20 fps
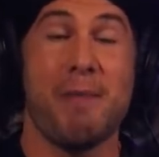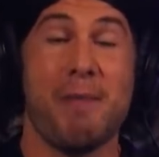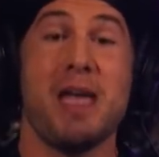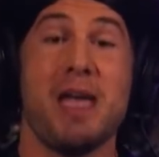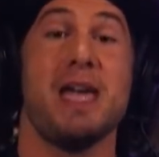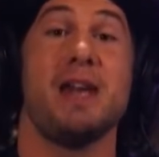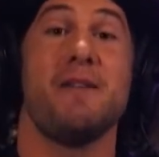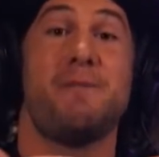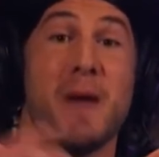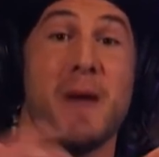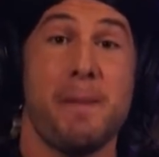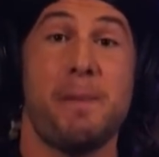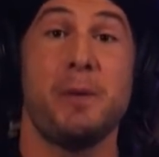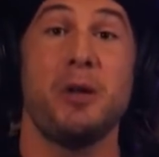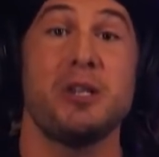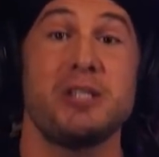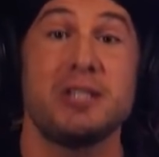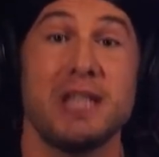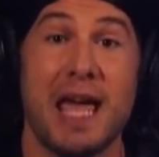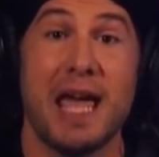I mean, if people
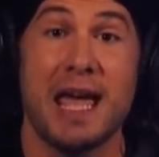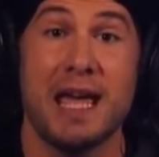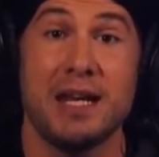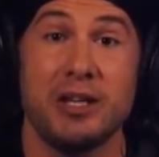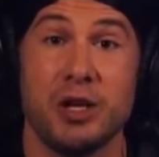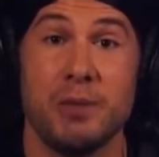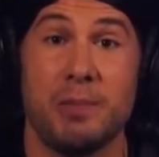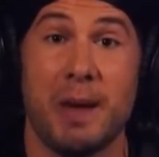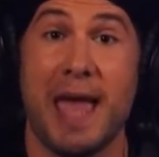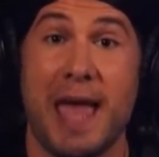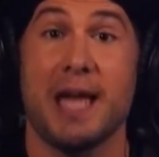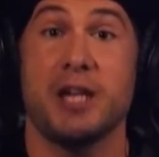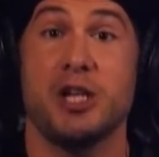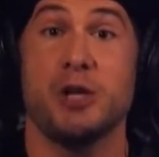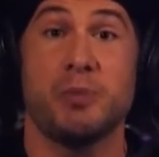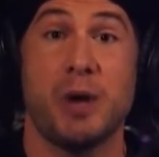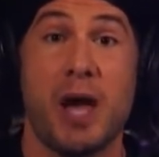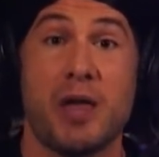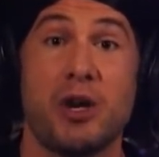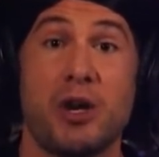are saying you're banging
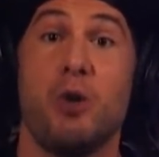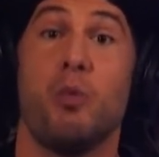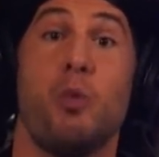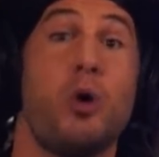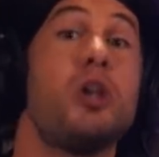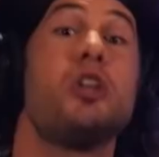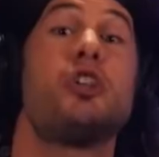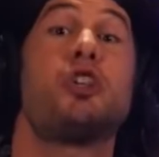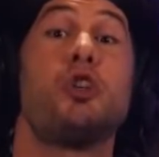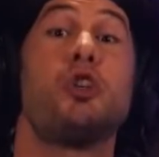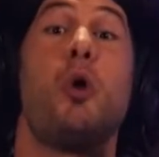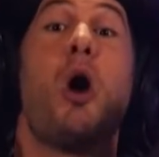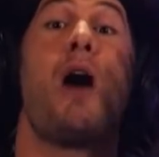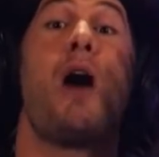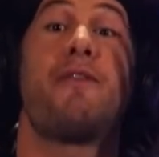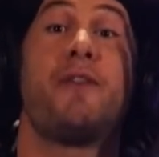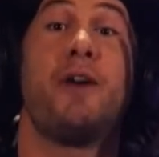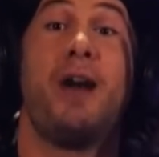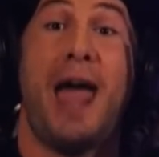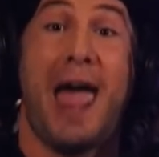your brother, wouldn't you
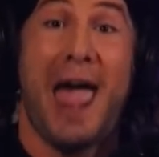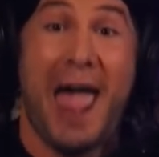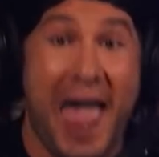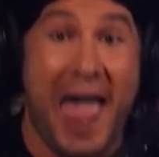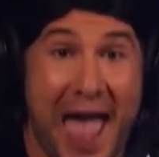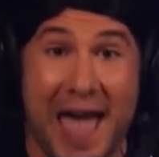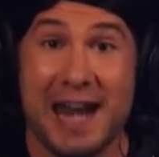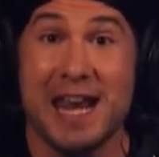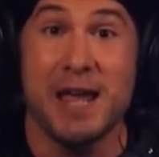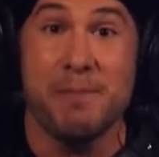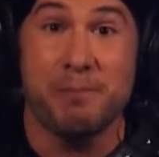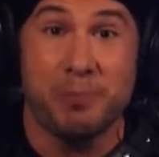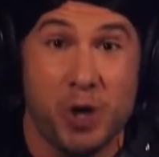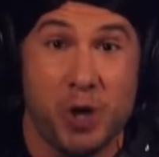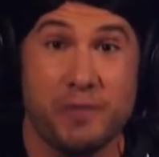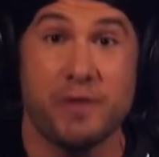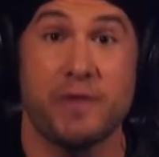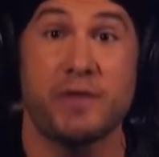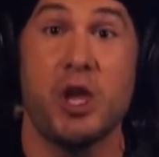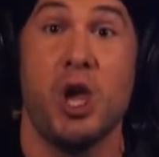offer any
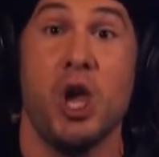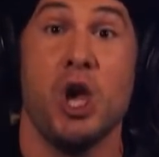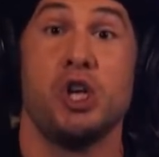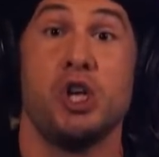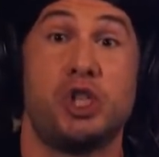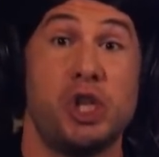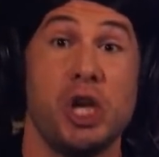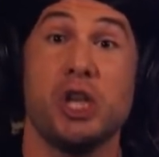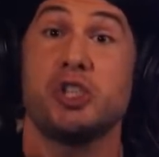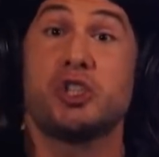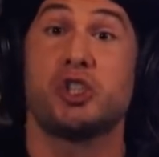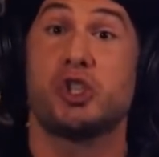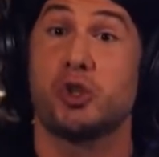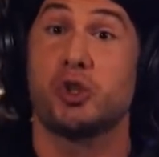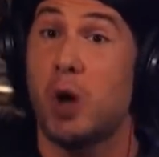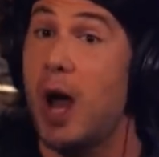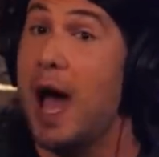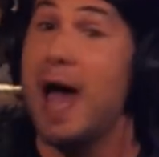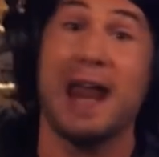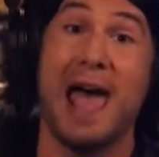proof? If you just
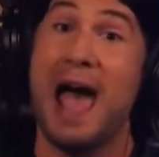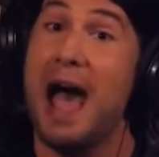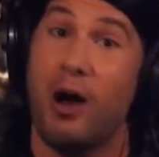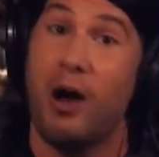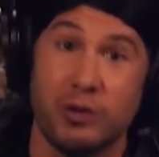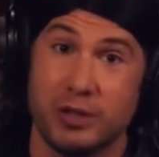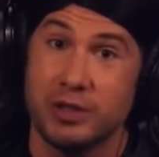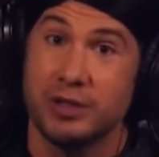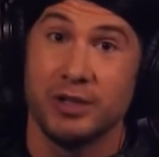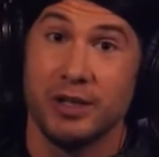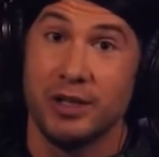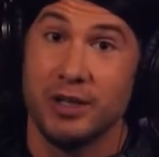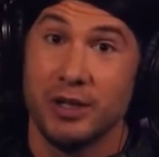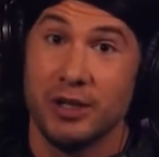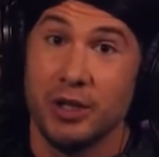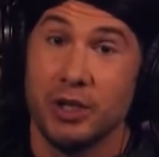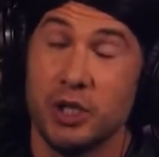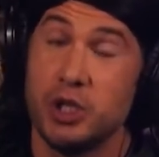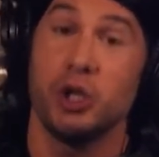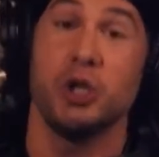trot out
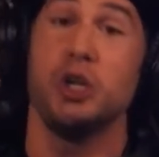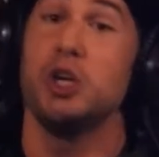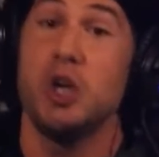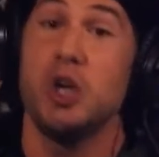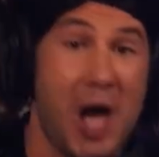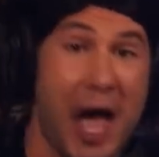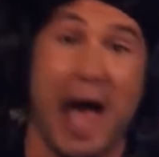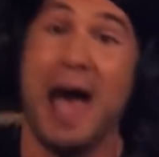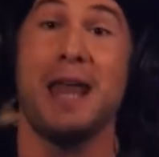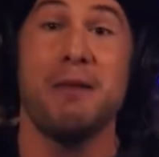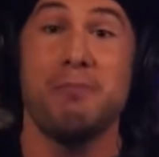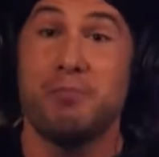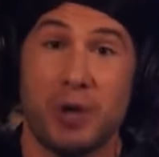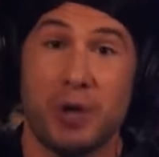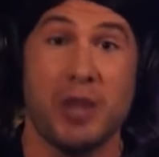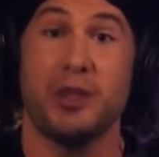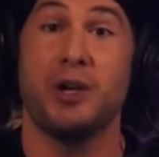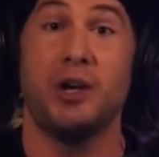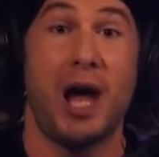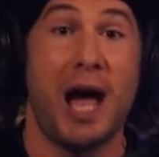your
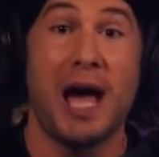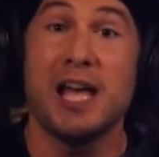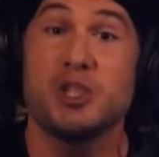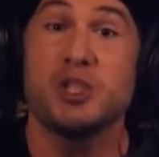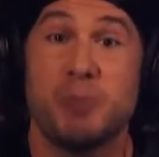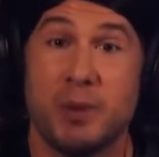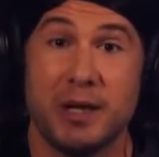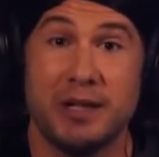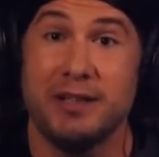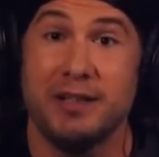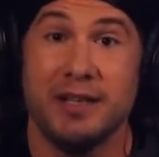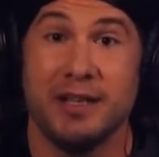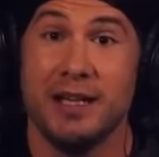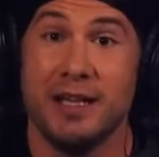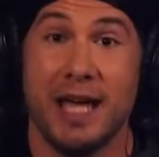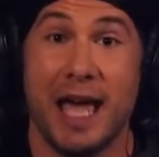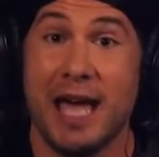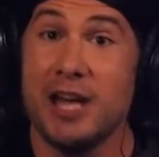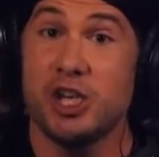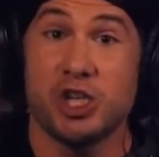non-brother husband
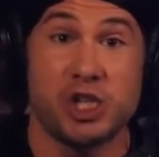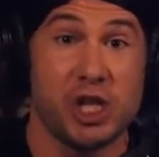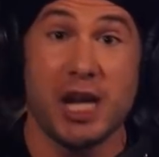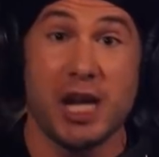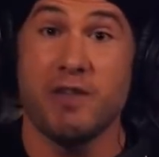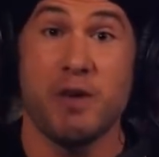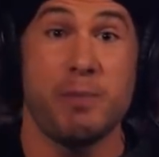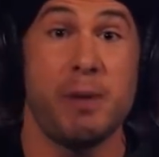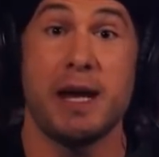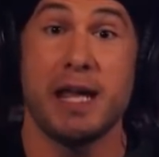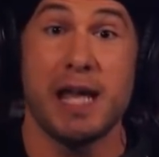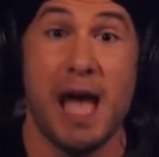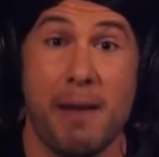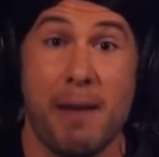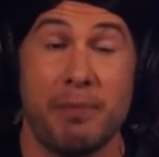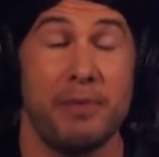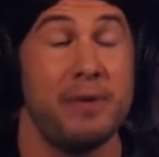and shut everybody up.